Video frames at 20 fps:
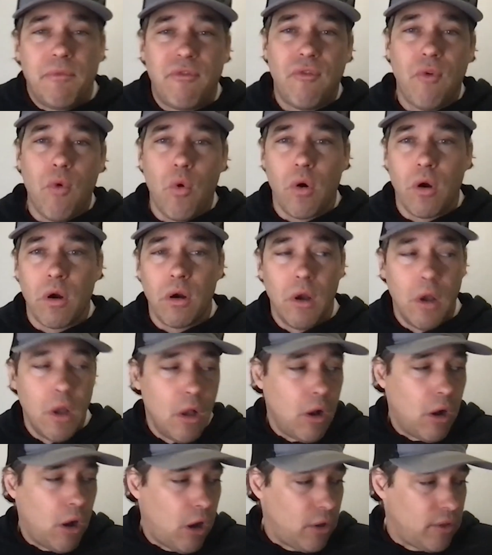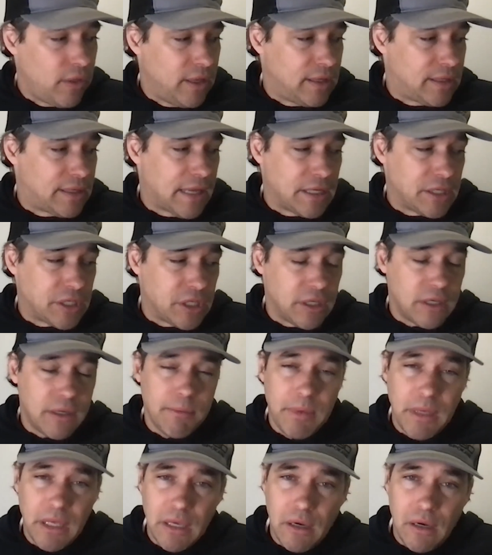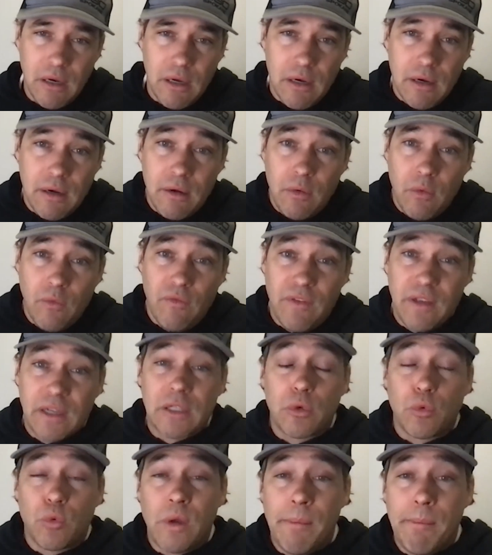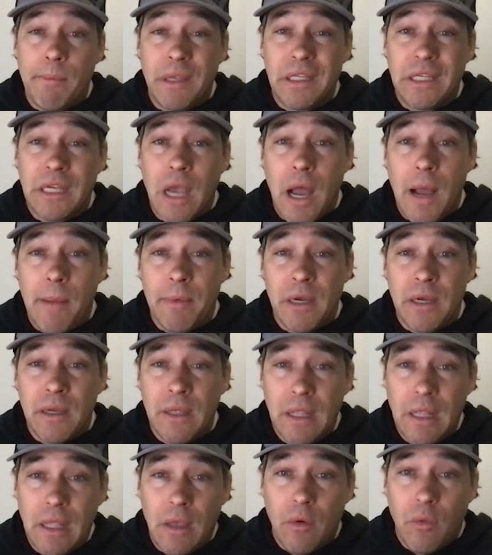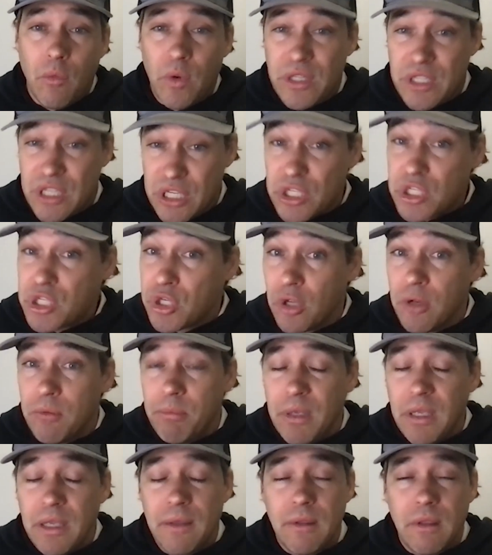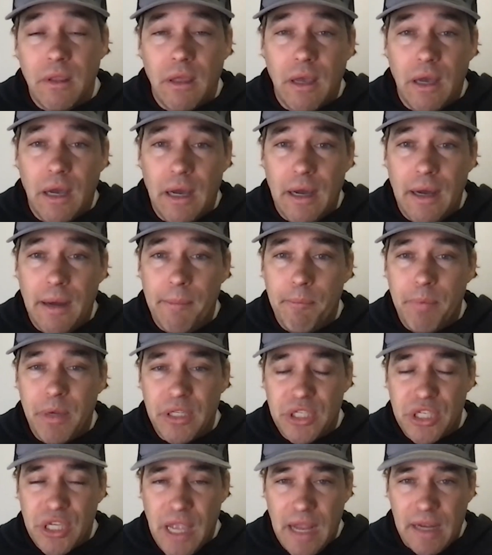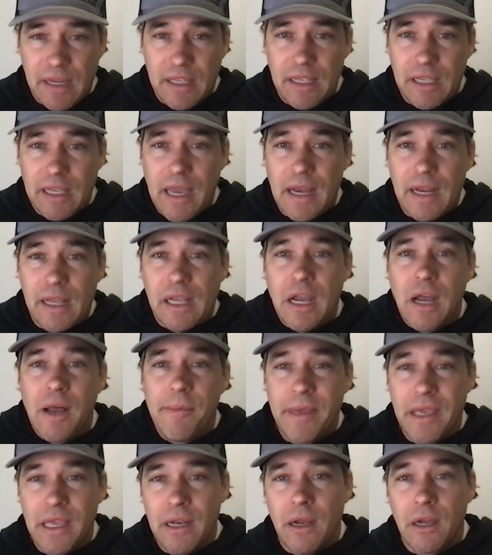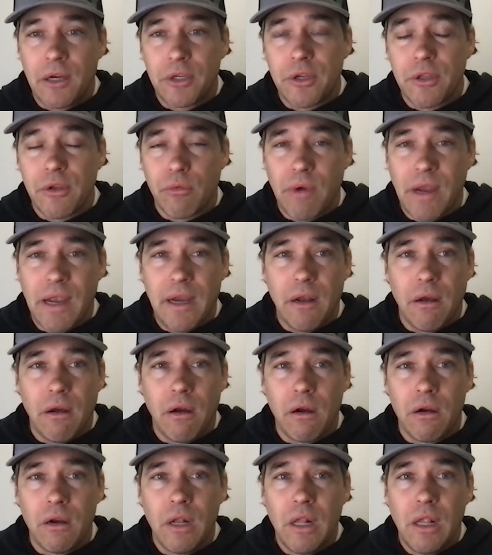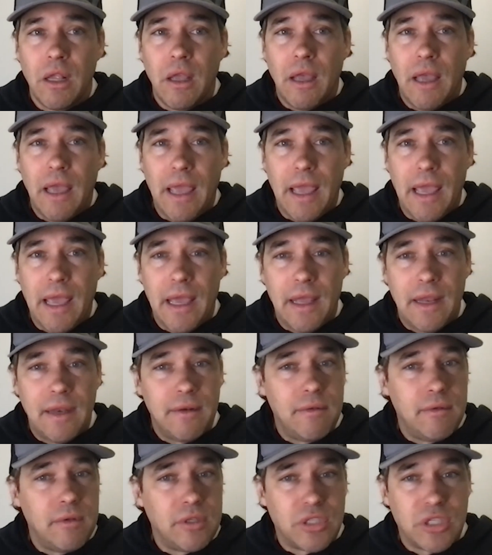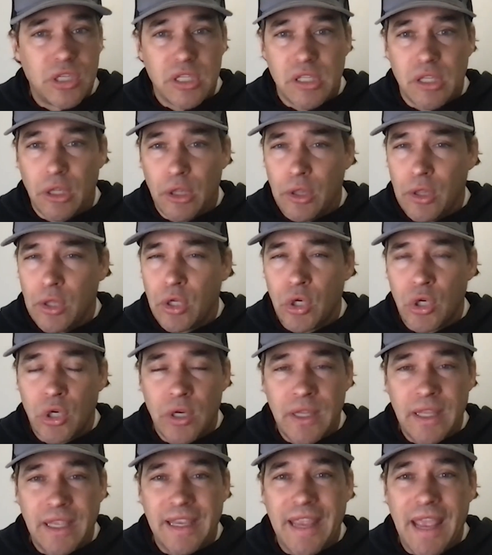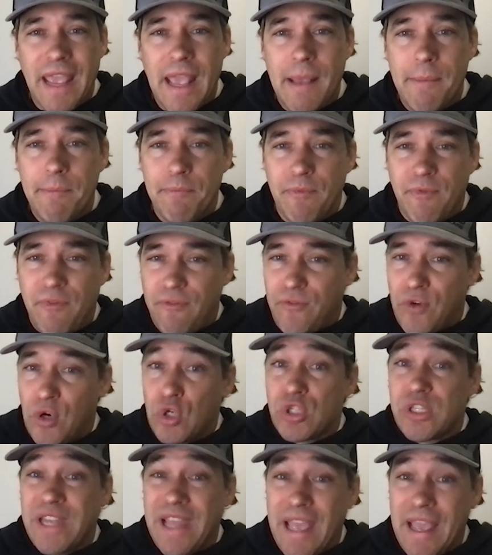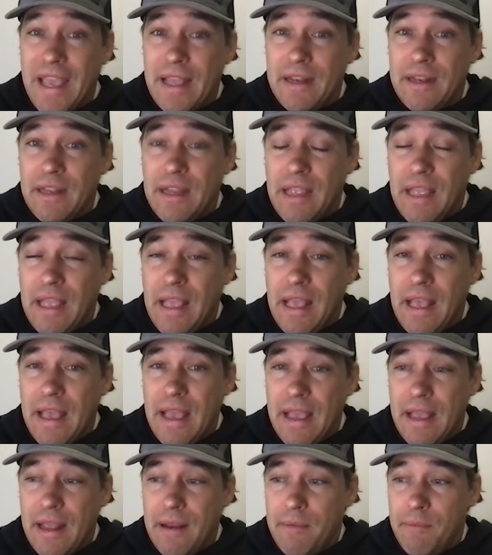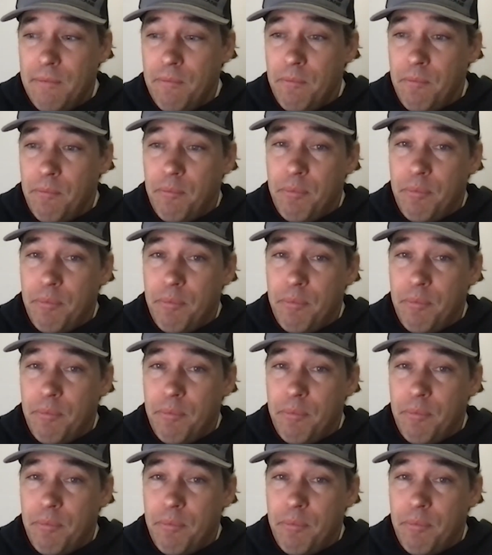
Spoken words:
for all the attention to be on Victor Wembanyama, which it should be. But Chet can kind of come in under the radar and just learn the game firsthand and